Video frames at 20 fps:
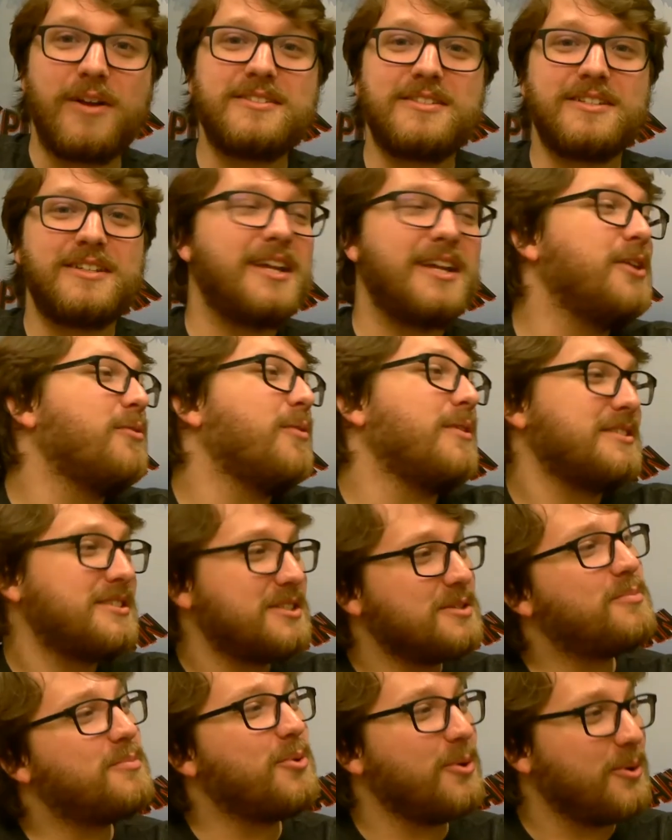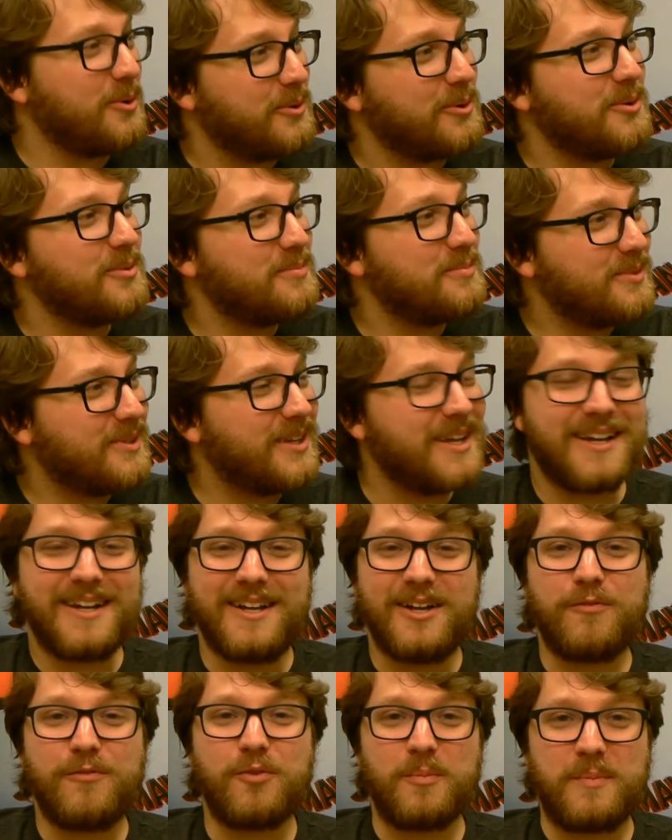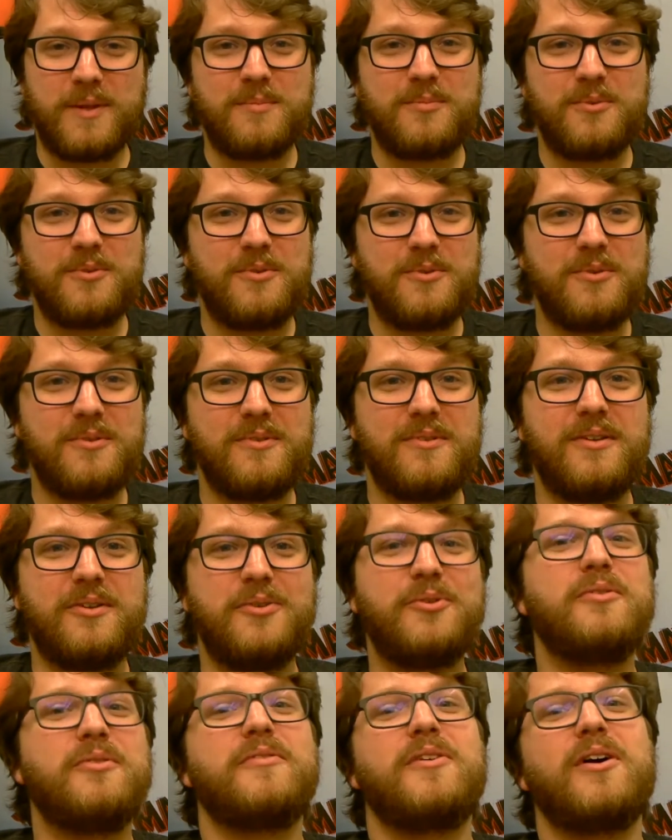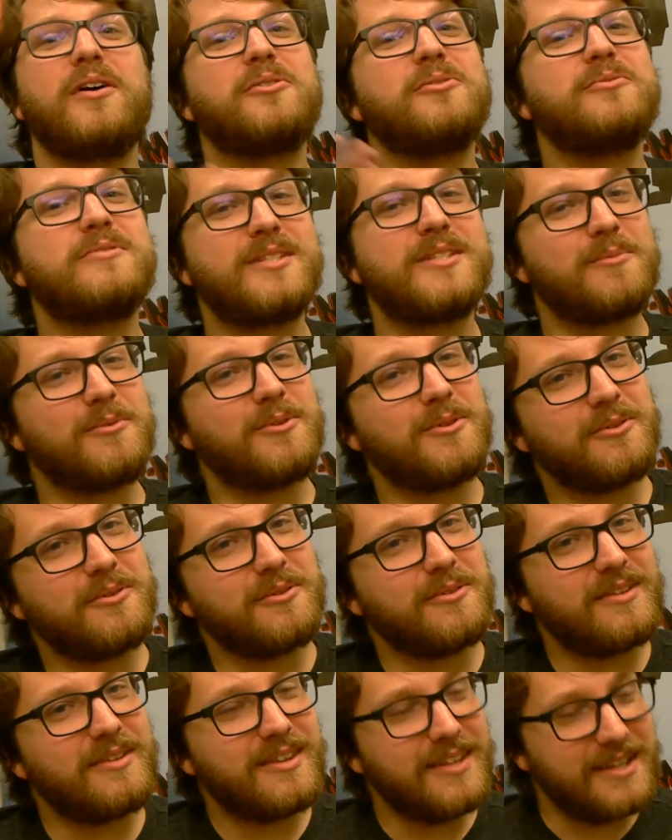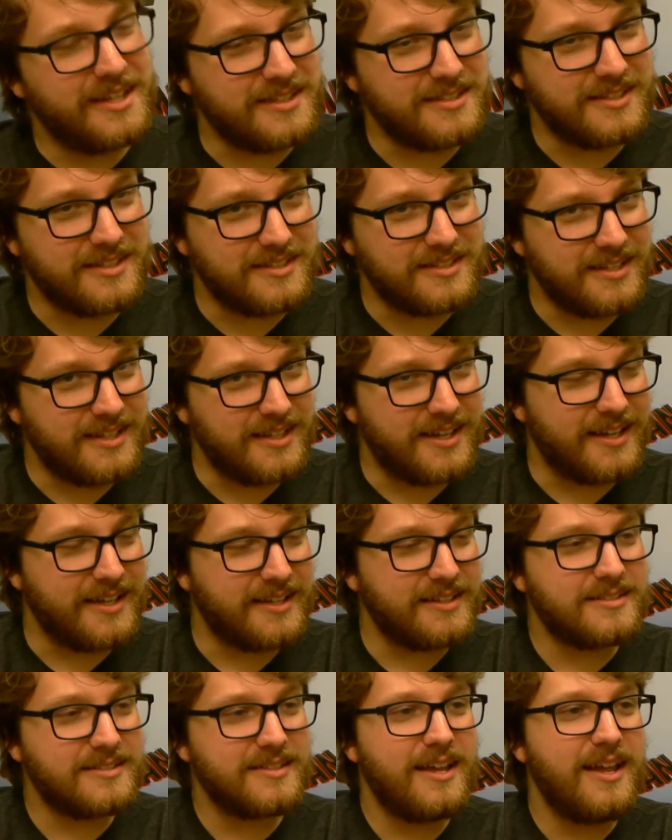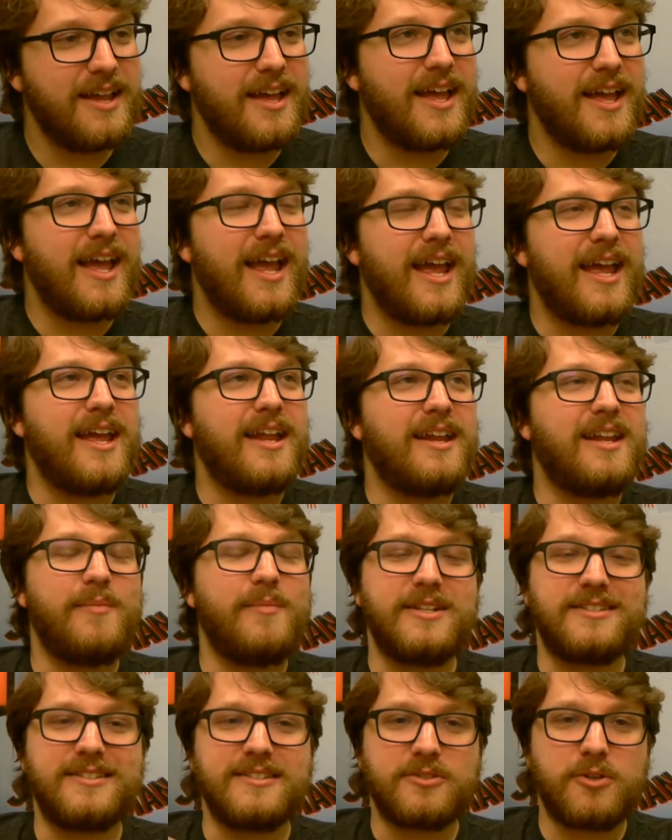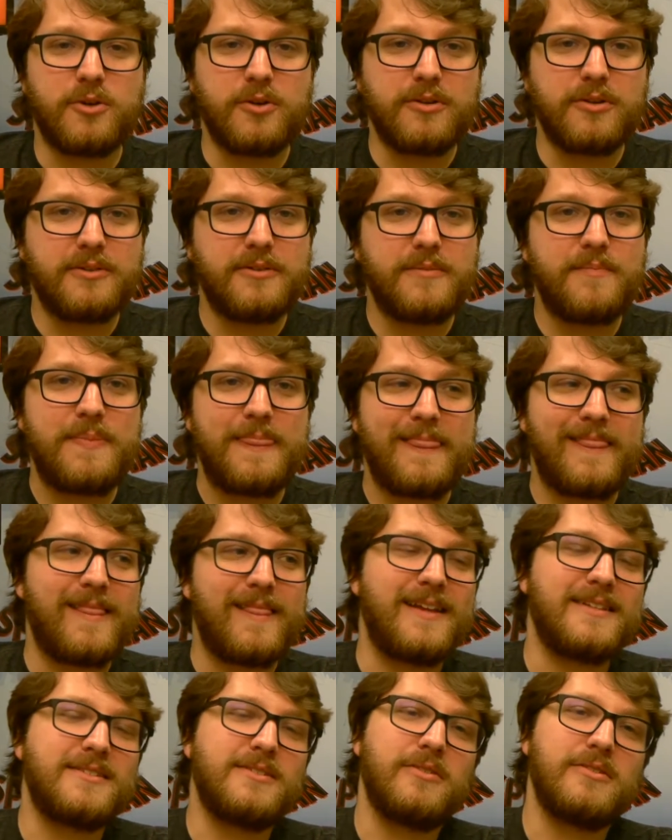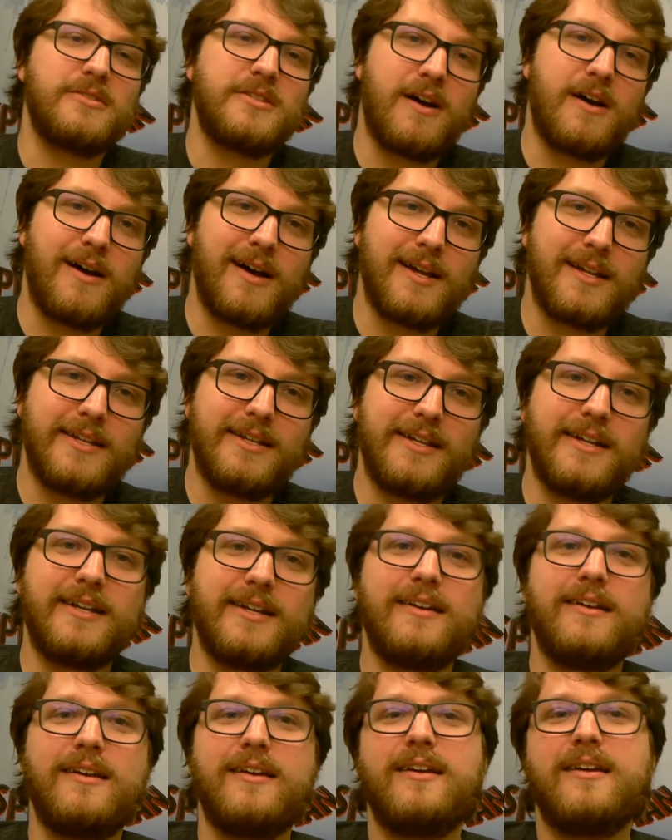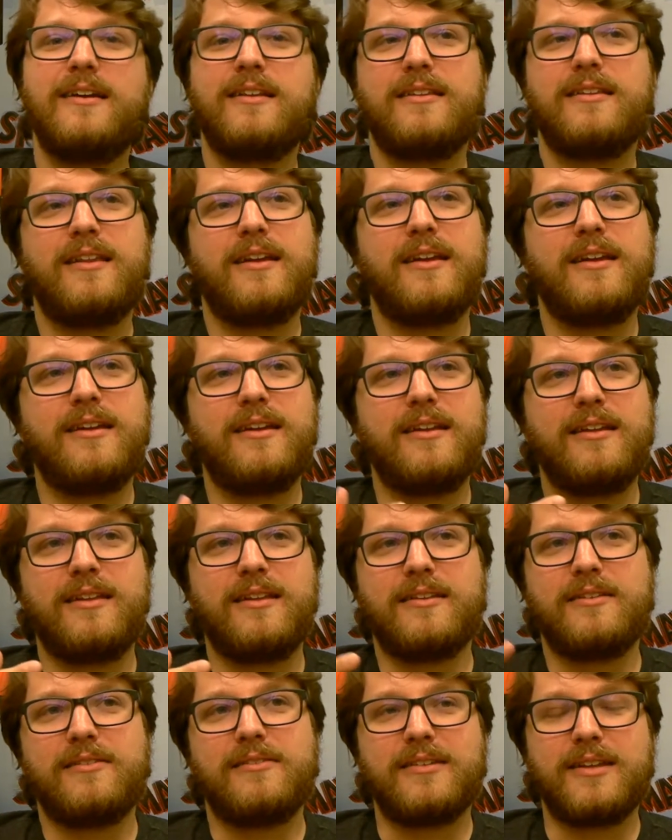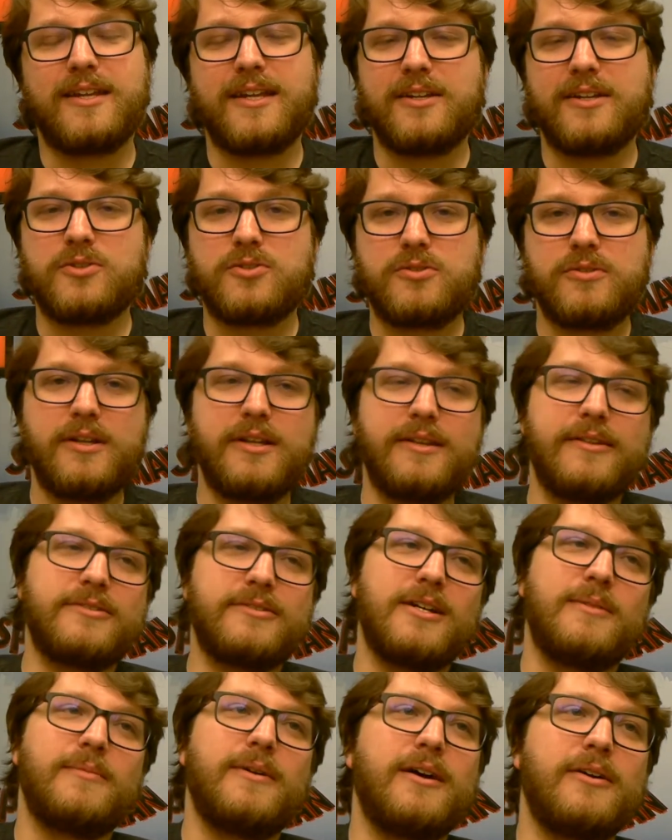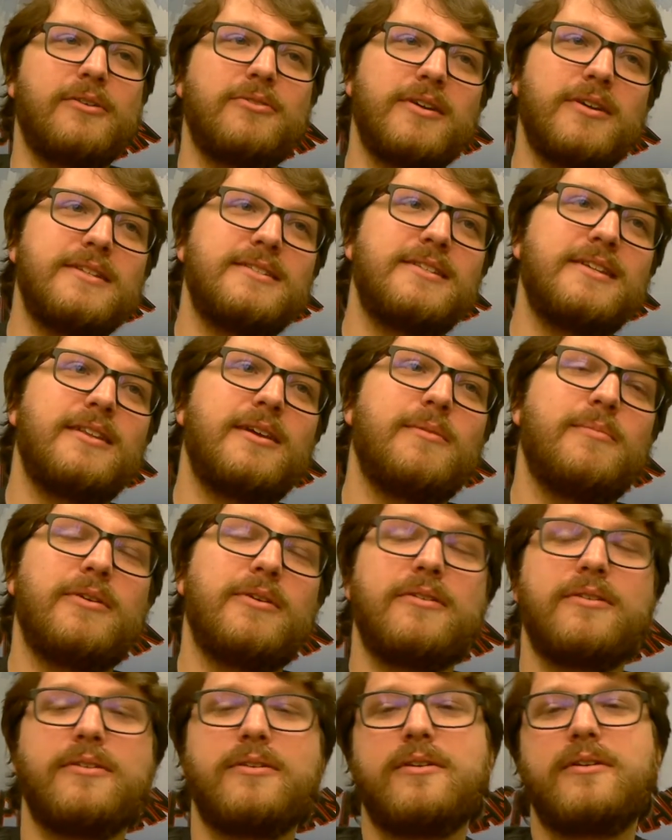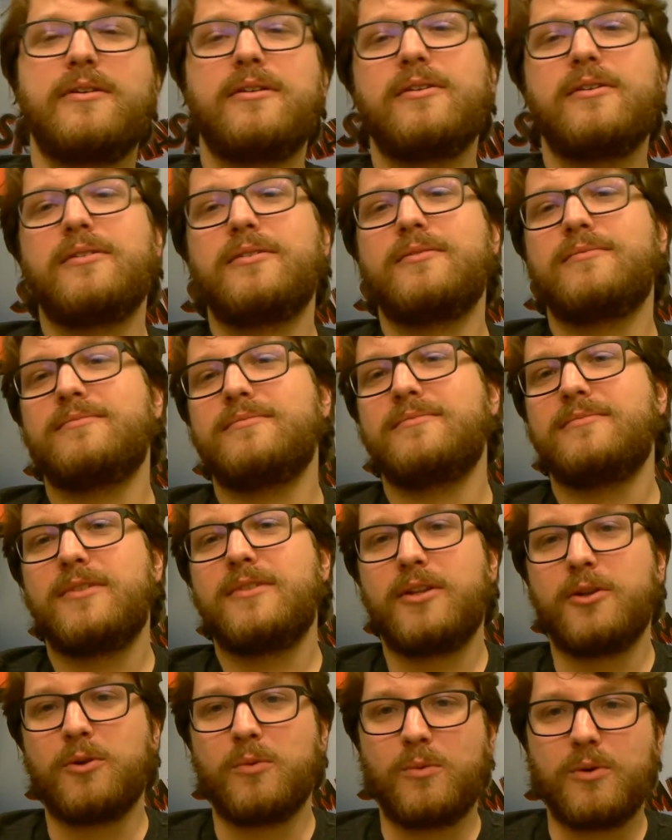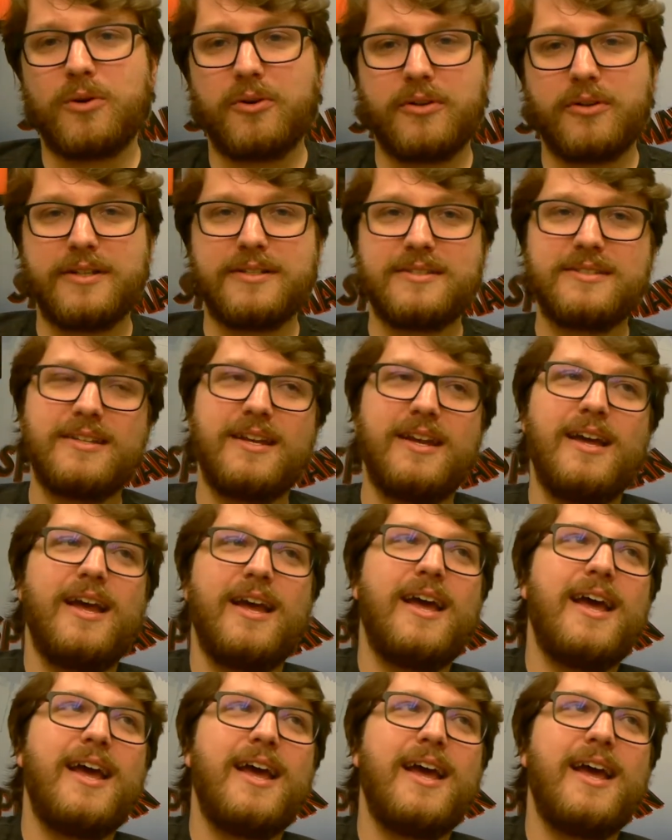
runs he runs a support group uh, for people who have gone through similar things as he has and he meets this girl. They start talking. They, you know, they get a drink. They're talking about how crazy they both are and their worries.